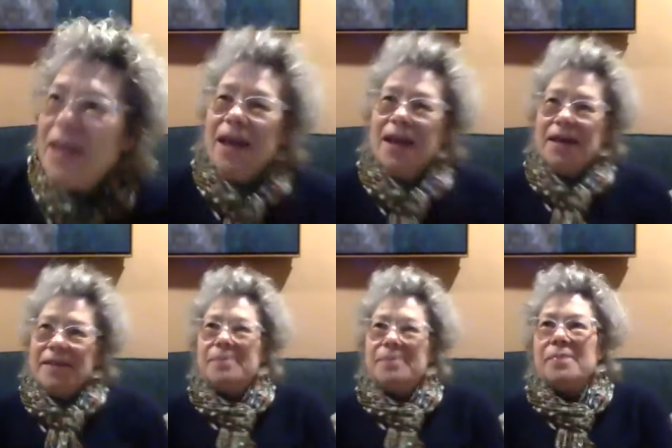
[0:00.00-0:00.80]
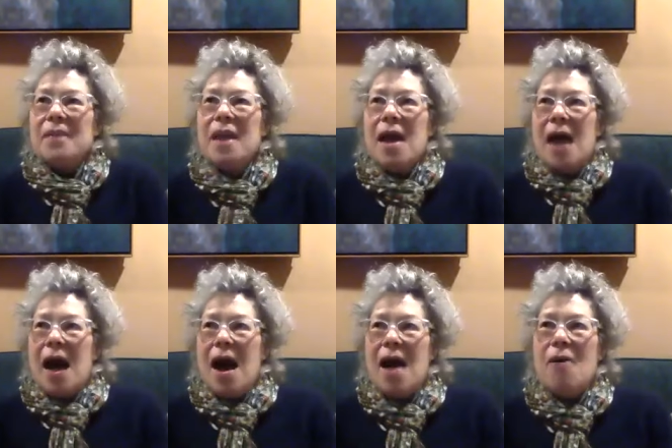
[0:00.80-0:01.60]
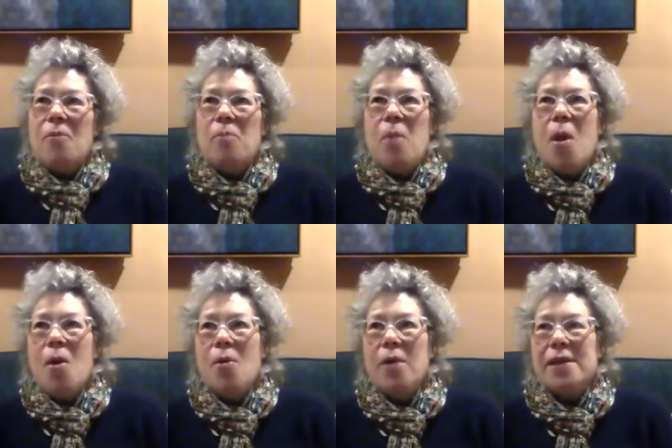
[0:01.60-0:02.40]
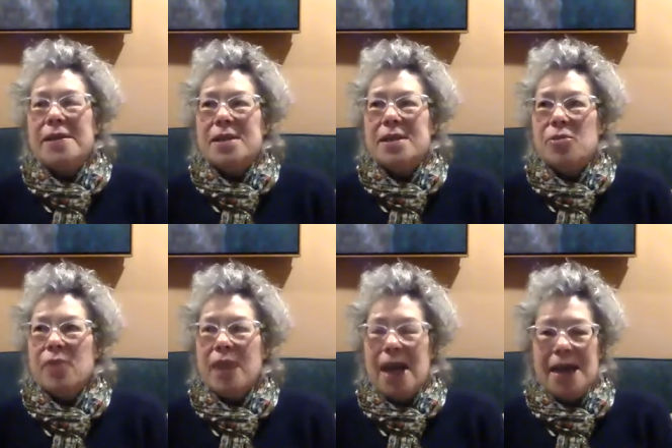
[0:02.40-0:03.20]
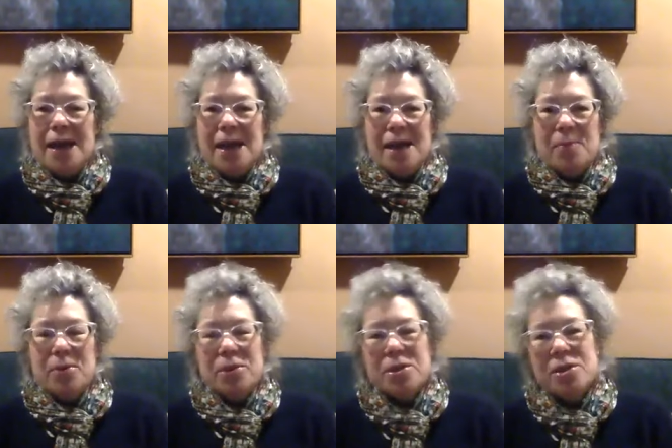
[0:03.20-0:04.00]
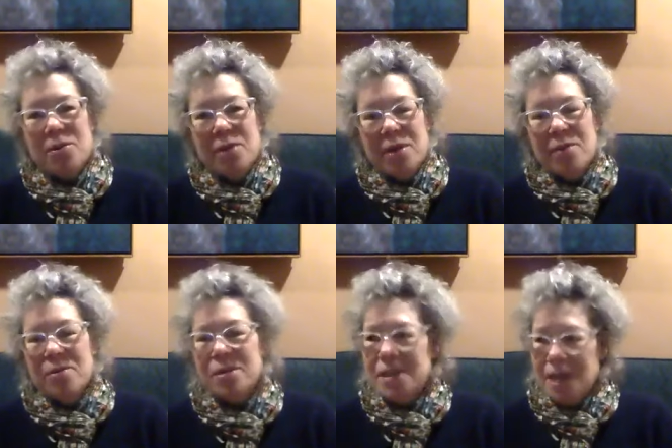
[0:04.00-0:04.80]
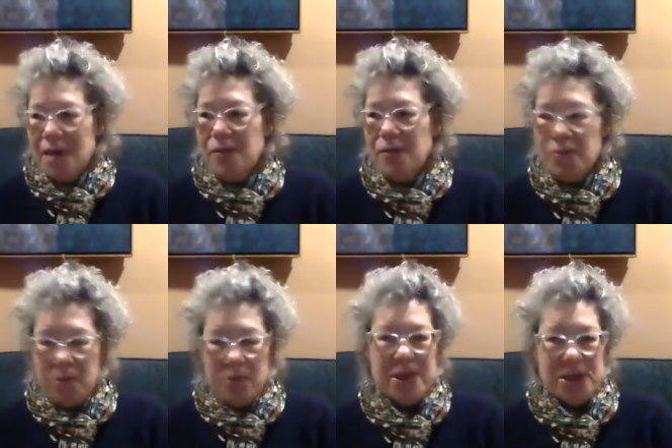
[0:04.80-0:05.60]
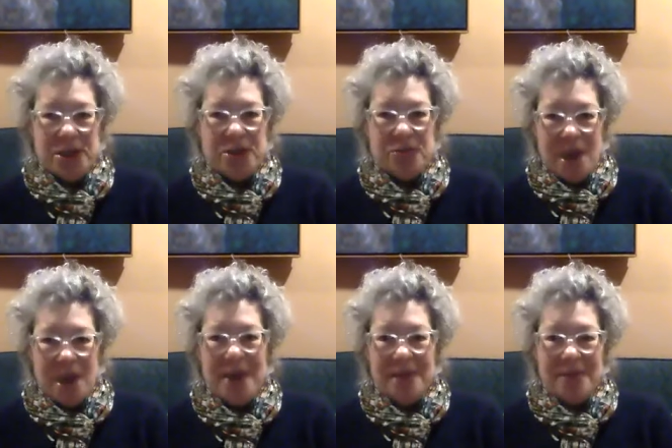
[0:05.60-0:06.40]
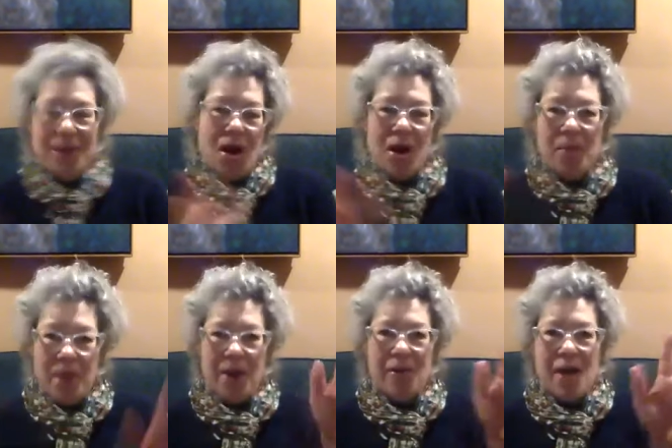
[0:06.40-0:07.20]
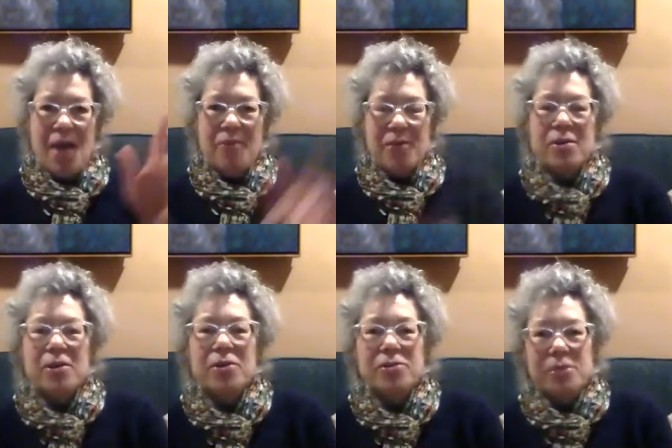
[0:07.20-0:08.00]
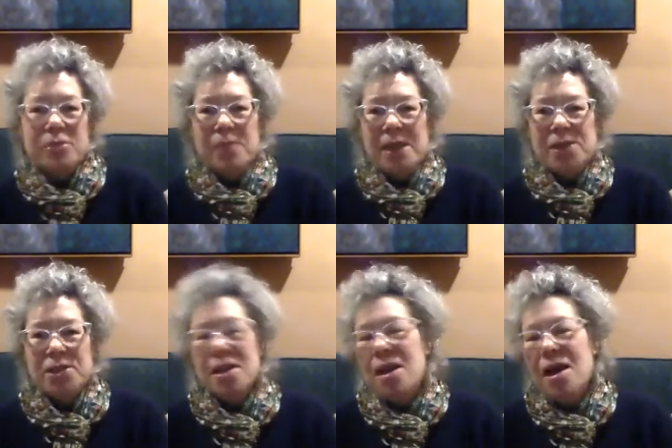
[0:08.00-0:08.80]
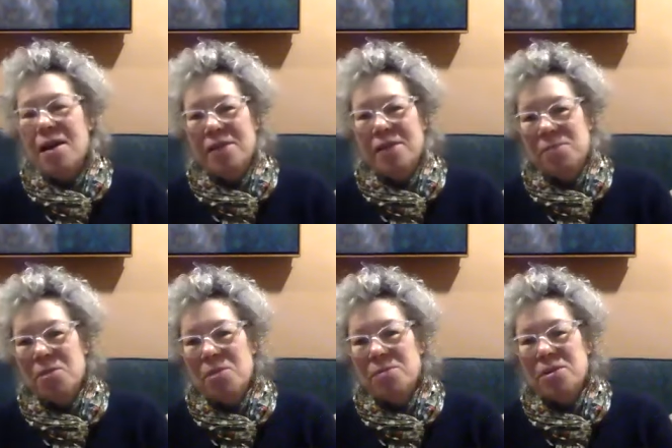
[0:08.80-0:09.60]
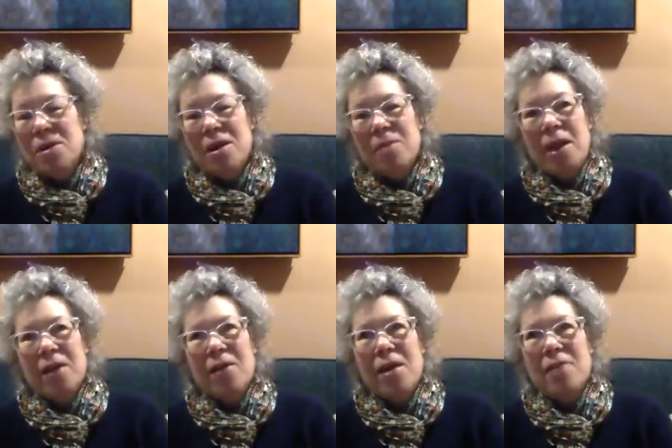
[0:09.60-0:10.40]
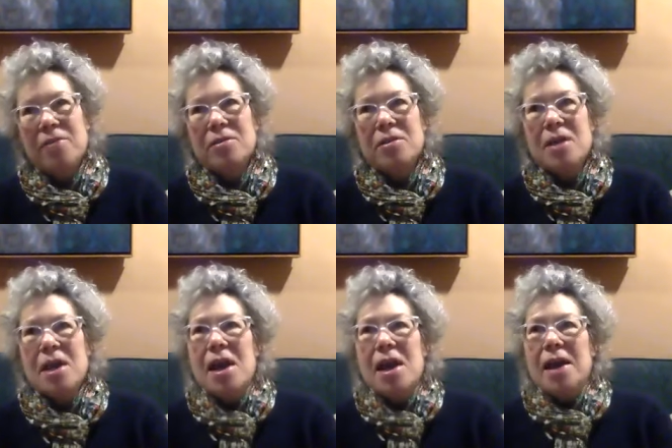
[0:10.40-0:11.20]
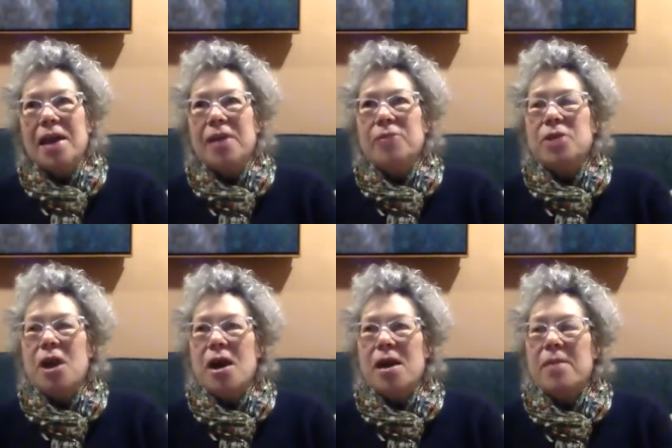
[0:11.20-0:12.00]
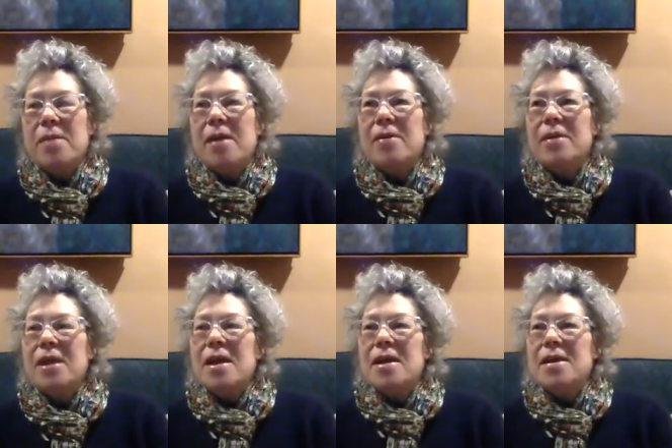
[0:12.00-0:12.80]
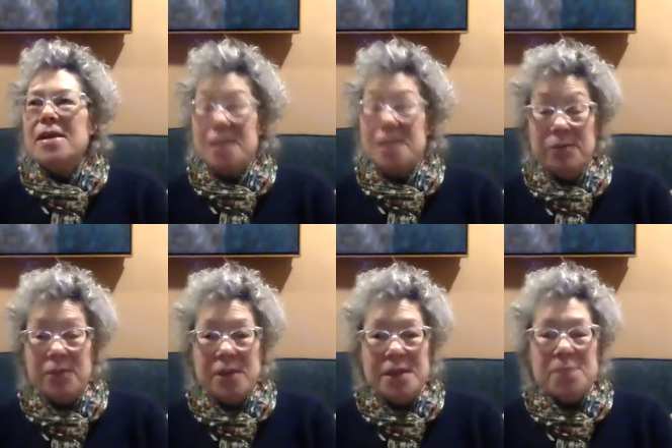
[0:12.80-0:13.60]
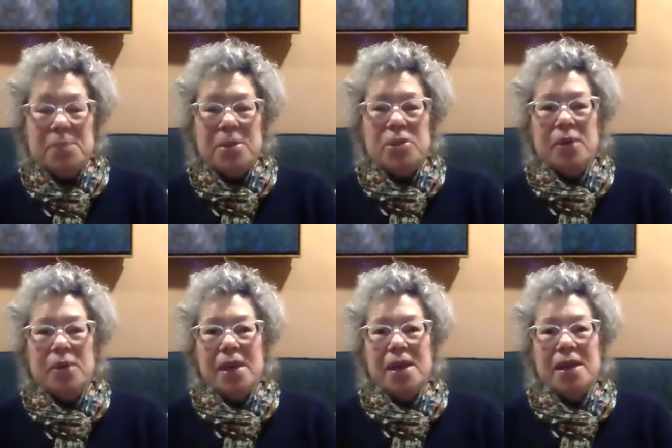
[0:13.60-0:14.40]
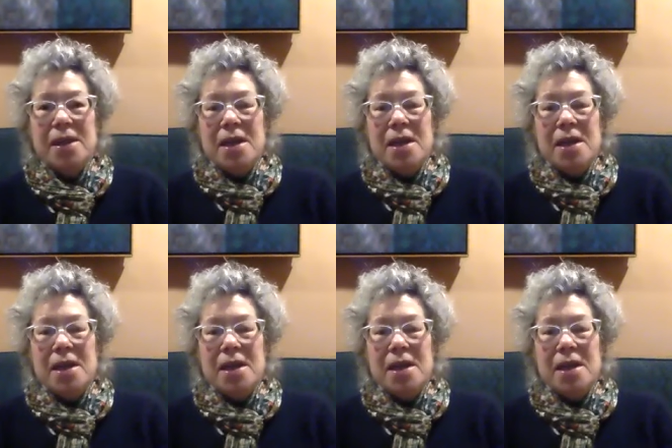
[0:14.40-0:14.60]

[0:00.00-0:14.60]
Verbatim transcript: in how poets create a persona or self through which to write the autobiographical you you mentioned a lot of these poems are autobiographical can you talk about the difference between